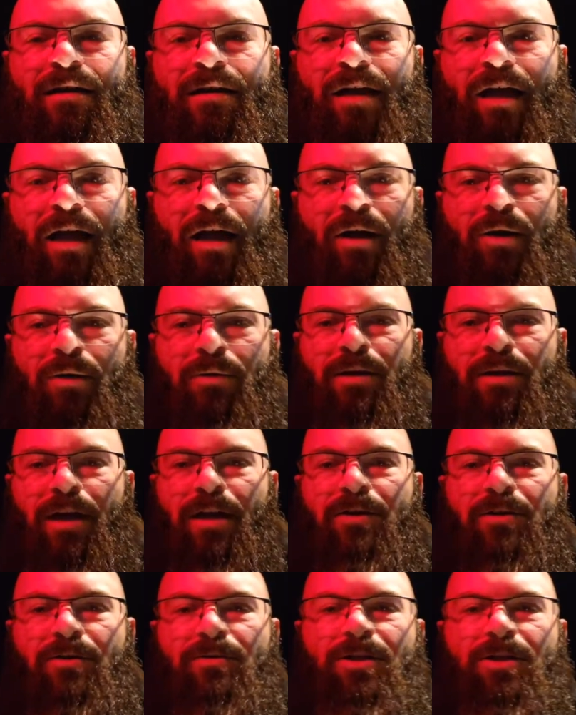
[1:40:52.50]
Oh, okay,
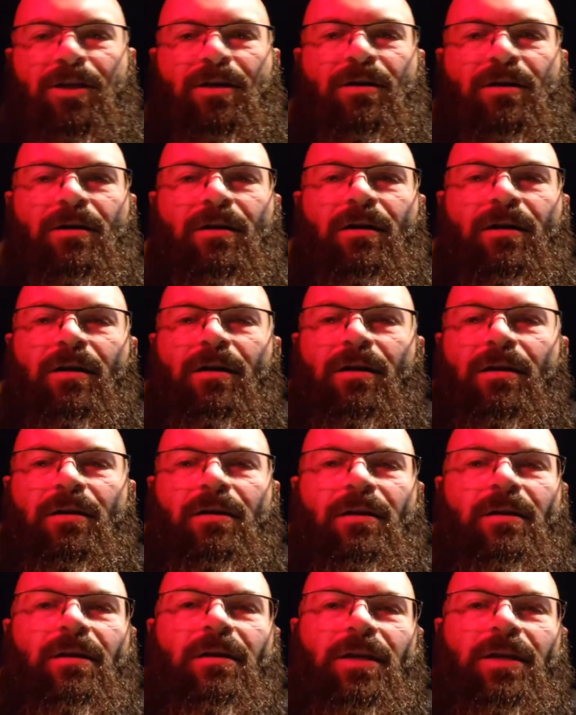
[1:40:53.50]
cool deal.
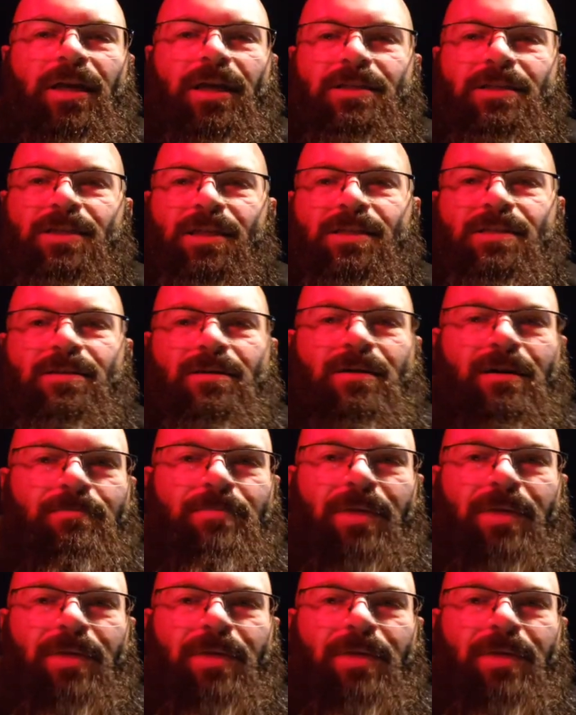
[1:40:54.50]
Yeah, she's doing